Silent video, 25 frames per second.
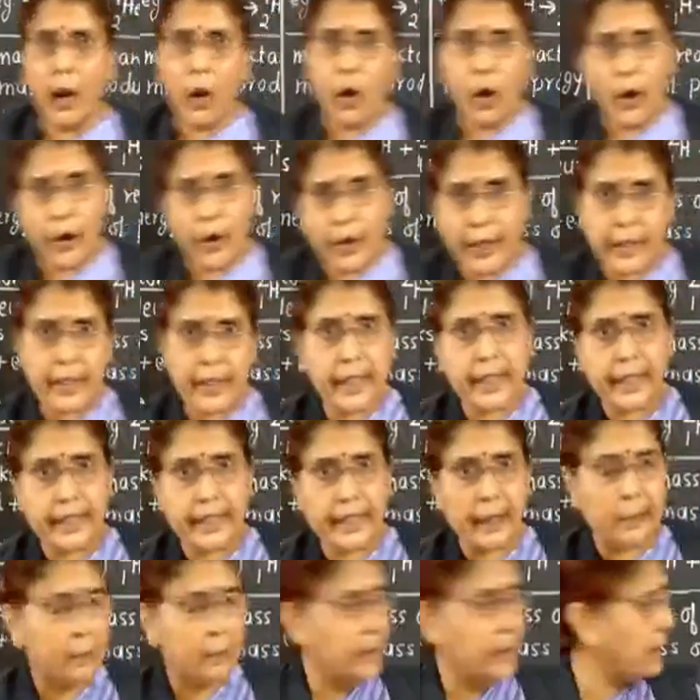
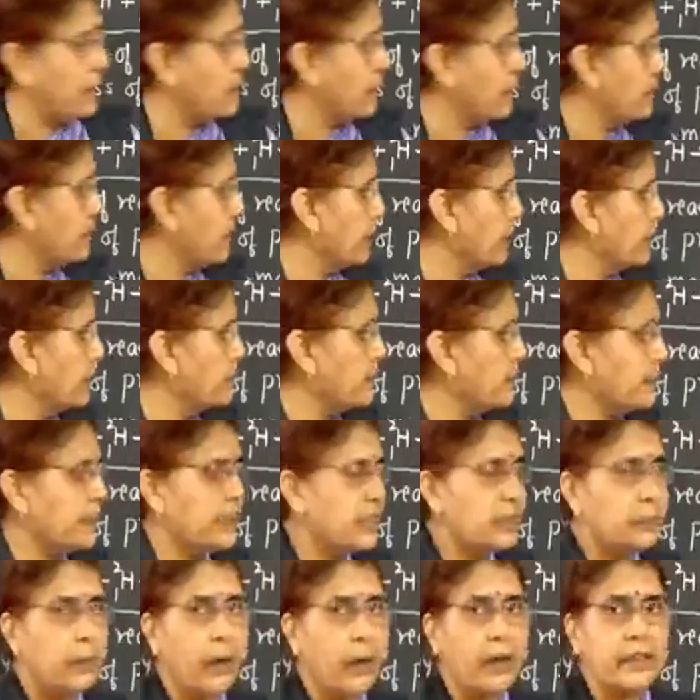ordinary temperature, that is it
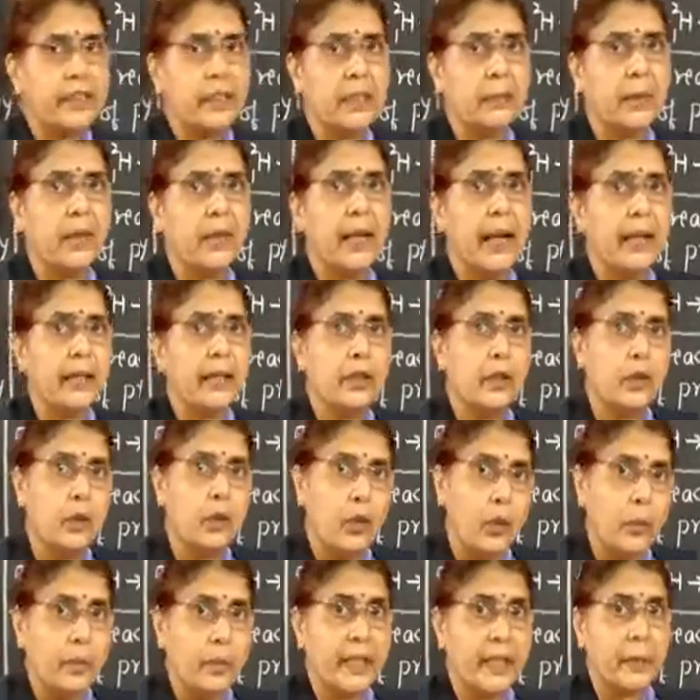is possible at
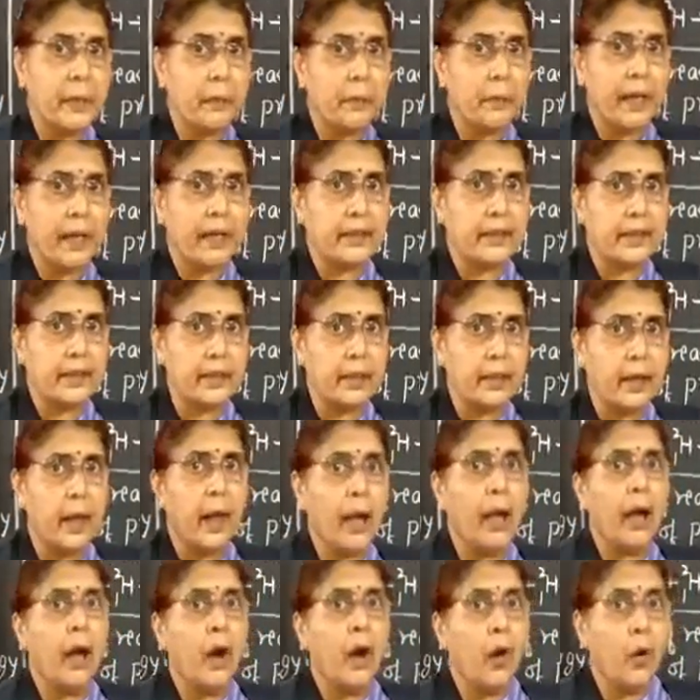room temperature,